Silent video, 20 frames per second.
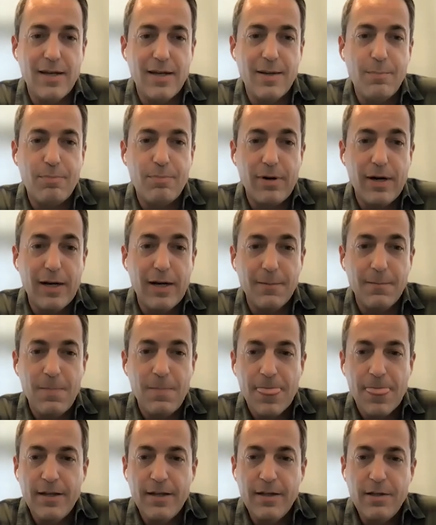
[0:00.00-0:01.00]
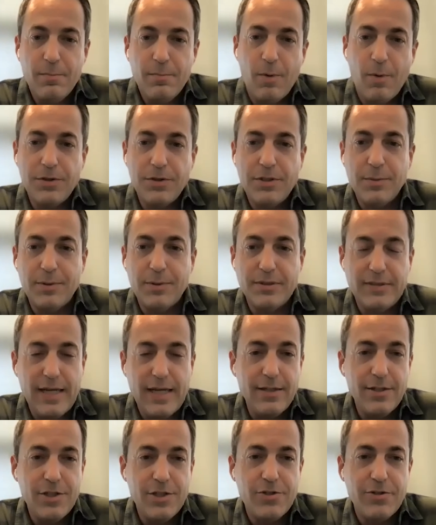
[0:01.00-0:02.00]
Can it bring multiple
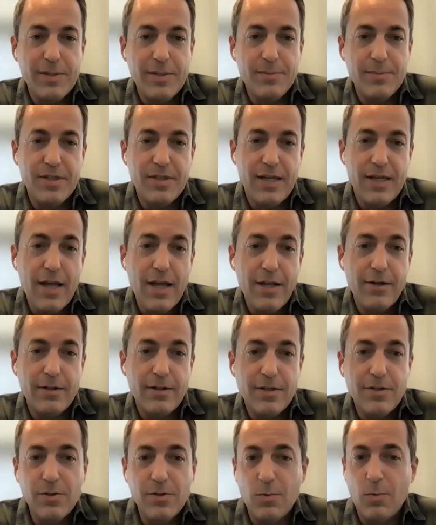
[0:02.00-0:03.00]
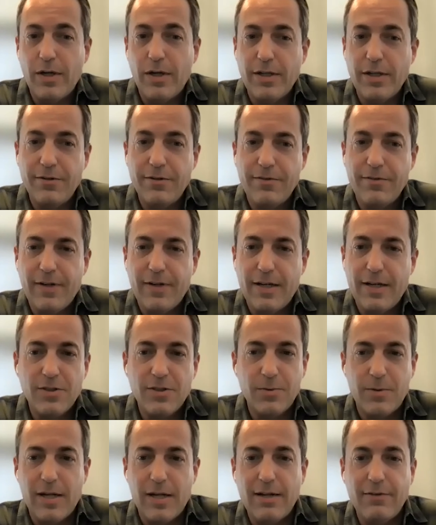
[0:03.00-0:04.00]
data streams together into one interface
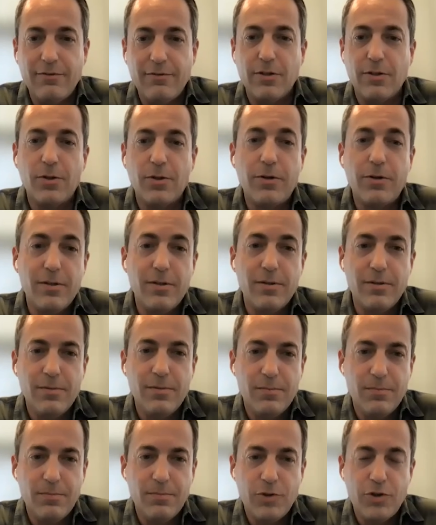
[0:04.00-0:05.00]
so we're not having to